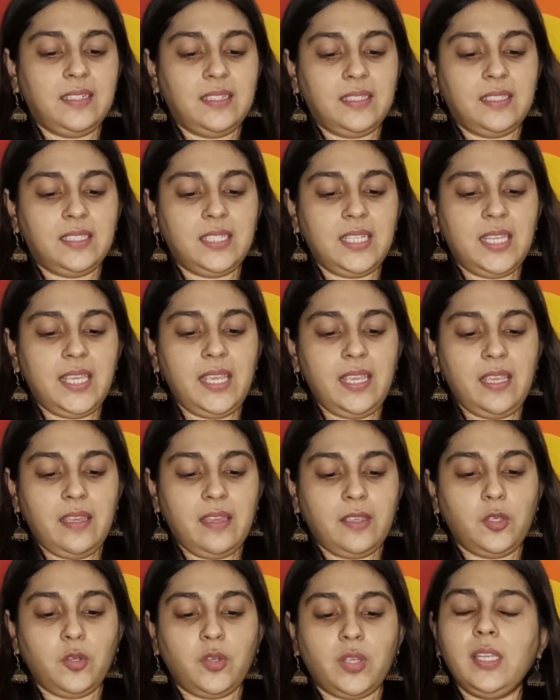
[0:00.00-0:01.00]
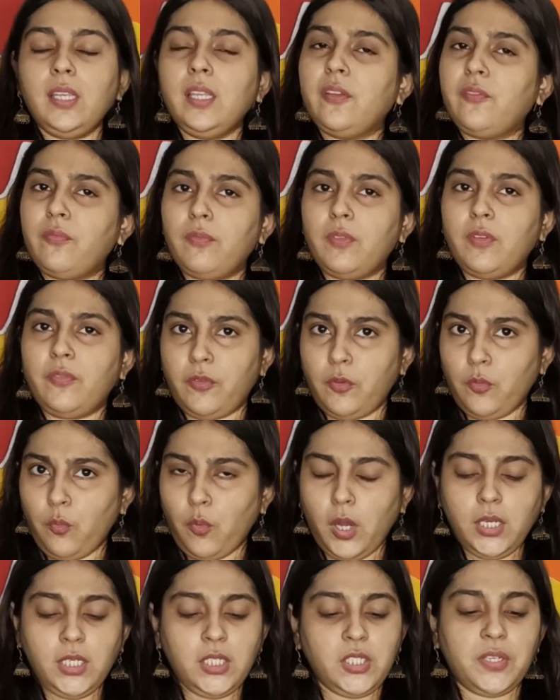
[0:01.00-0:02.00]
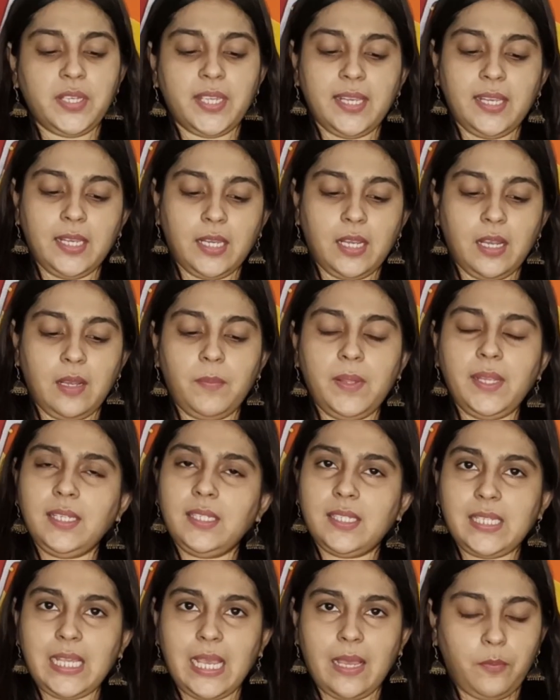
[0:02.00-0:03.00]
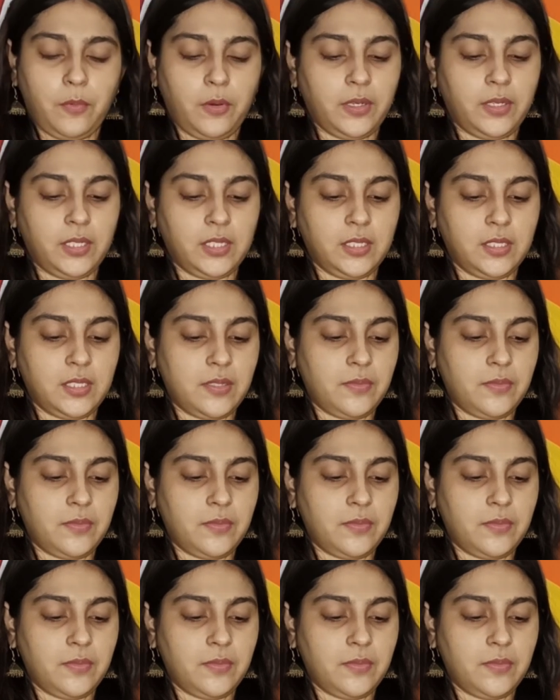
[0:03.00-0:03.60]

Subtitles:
See, you can, if you want, you can little bit dab on it.